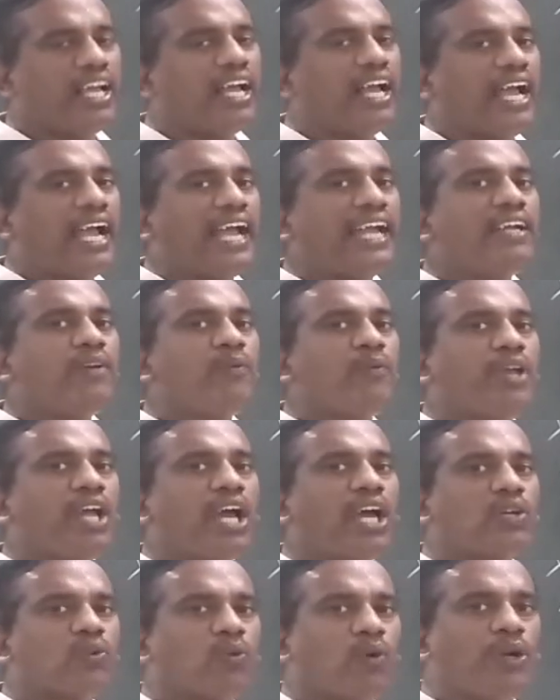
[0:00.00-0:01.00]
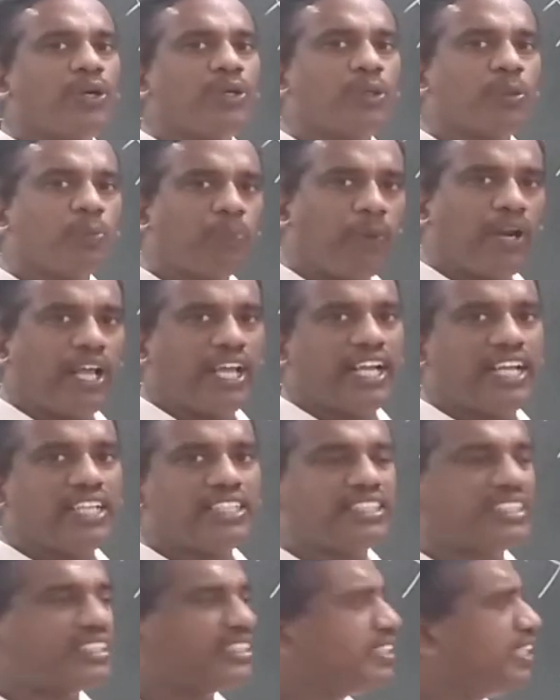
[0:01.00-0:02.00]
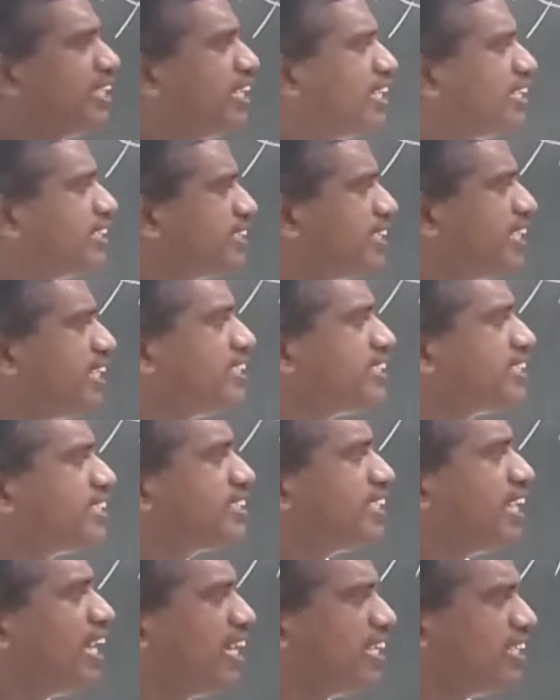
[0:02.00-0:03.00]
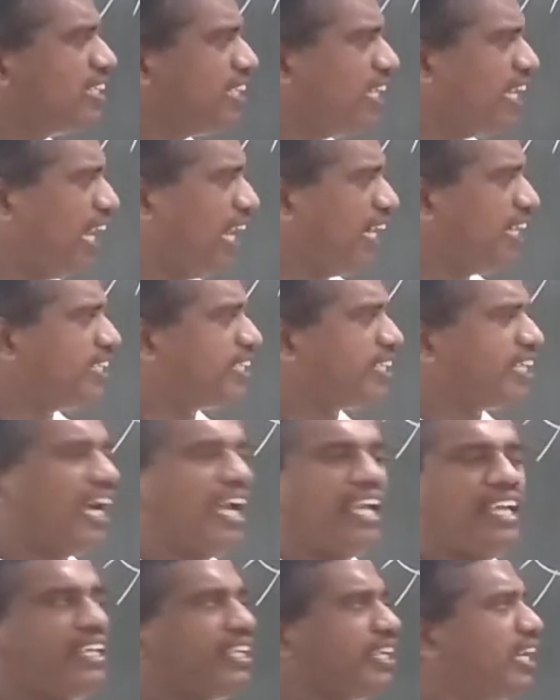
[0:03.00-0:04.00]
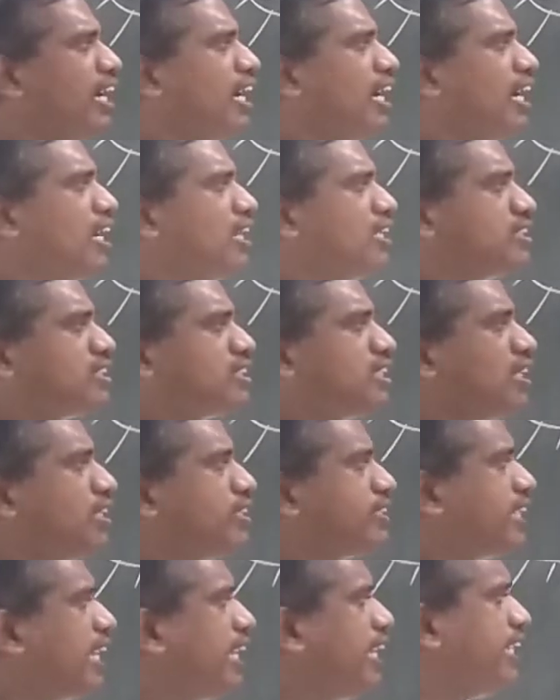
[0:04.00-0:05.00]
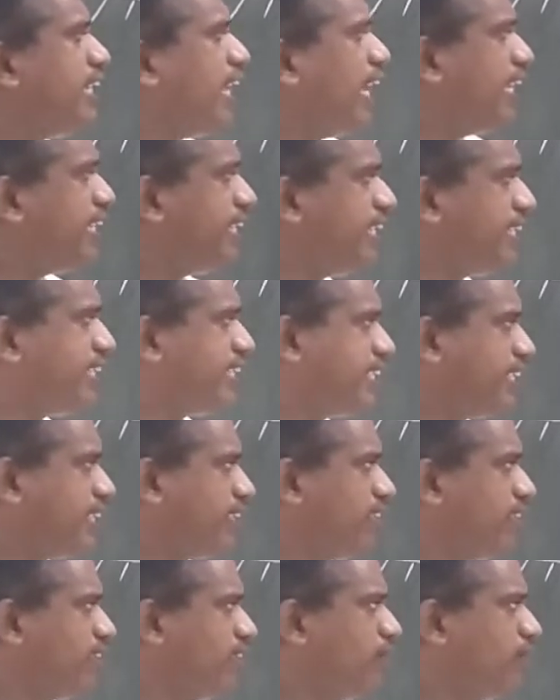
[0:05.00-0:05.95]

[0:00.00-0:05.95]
And we are going to place this entire china dish